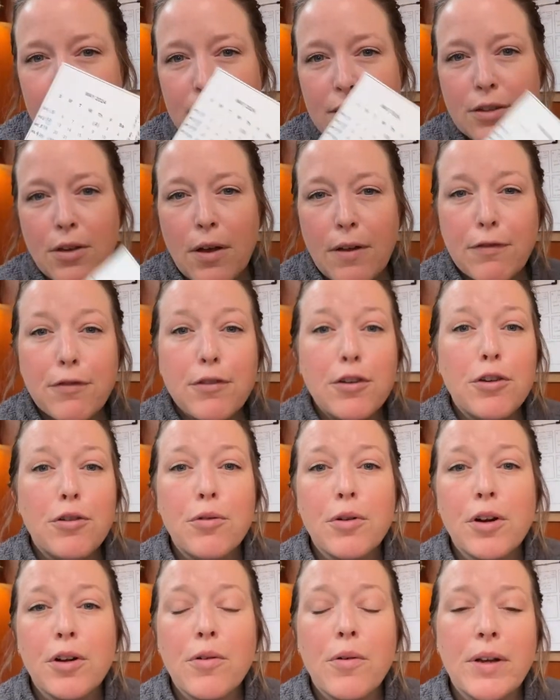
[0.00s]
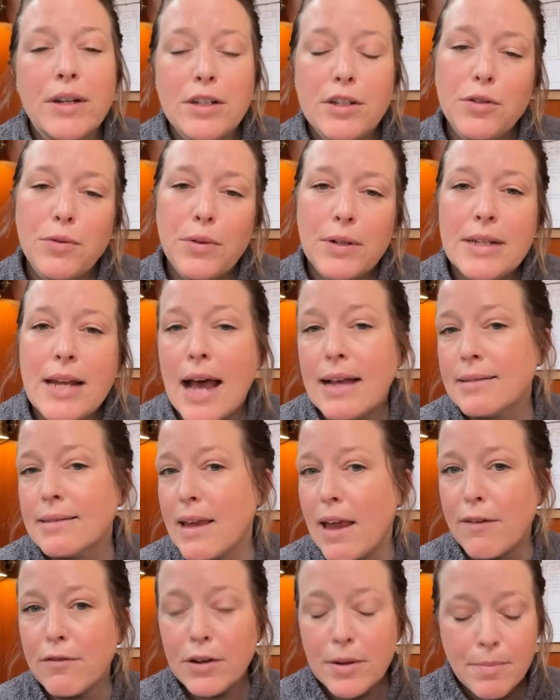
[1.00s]
So if you are going to do a task
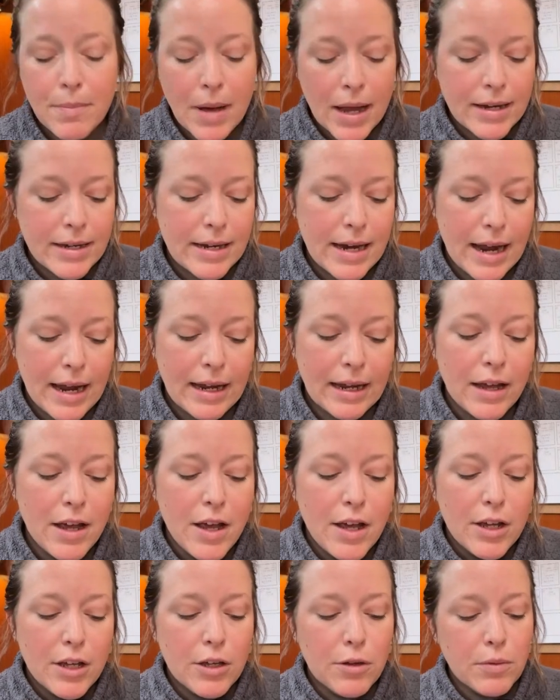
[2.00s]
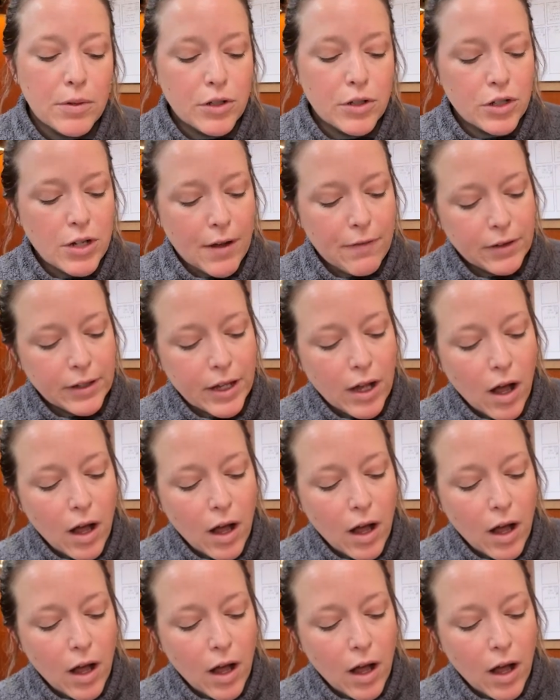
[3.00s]
every Monday, you would shuffle it.